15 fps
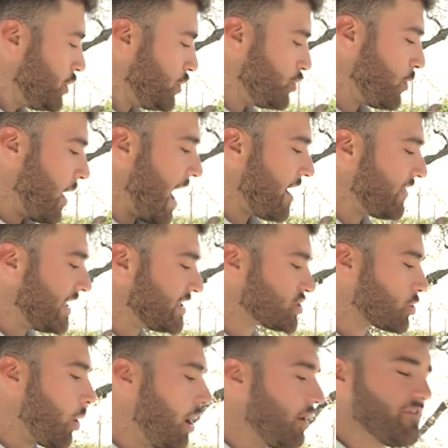You do have a
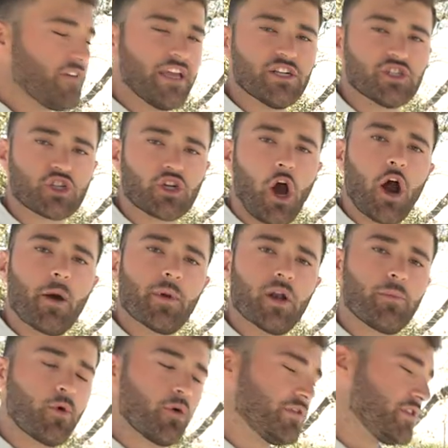12-inch Garmin
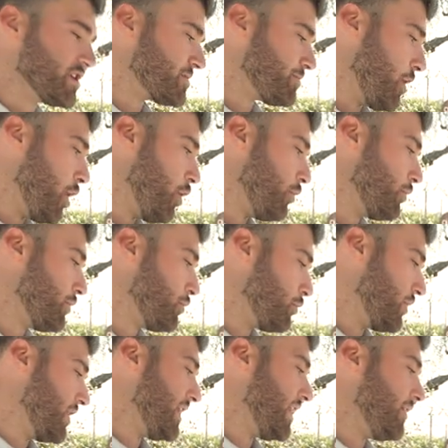aboard this boat,
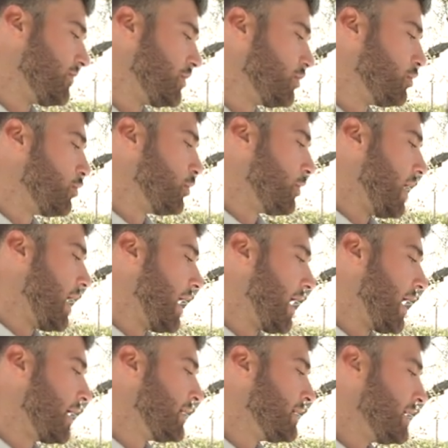really give you
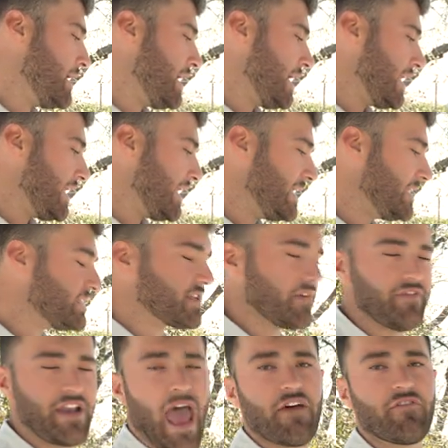ease
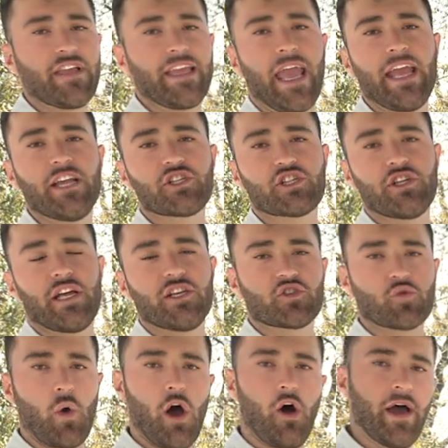of navigation
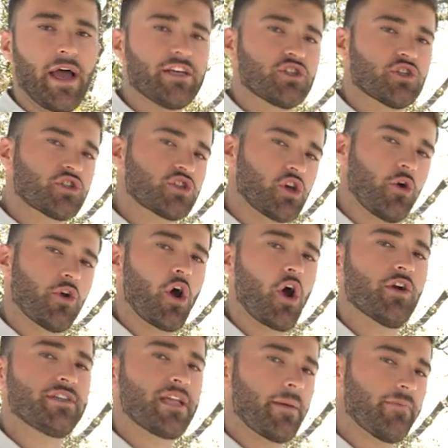as well as your
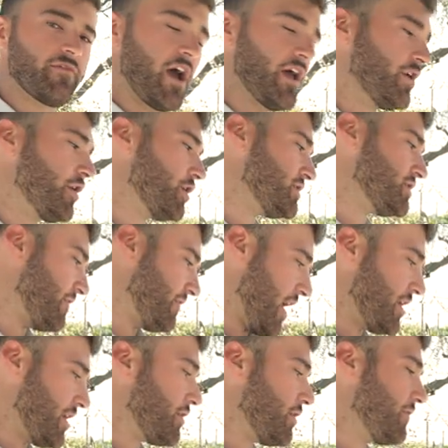sonar depth finder to
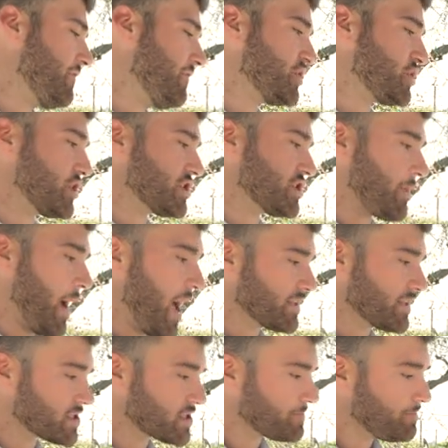find your fishing
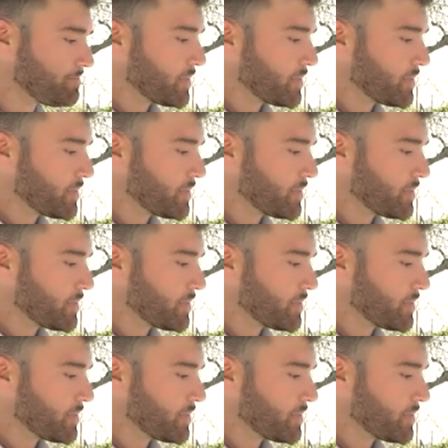spots.